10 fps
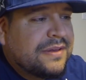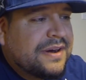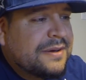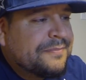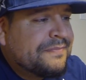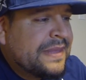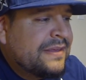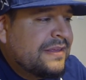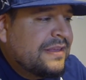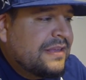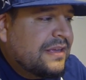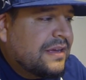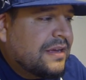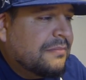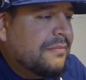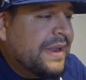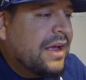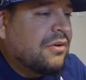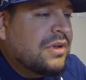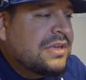All right.
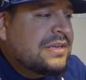Now,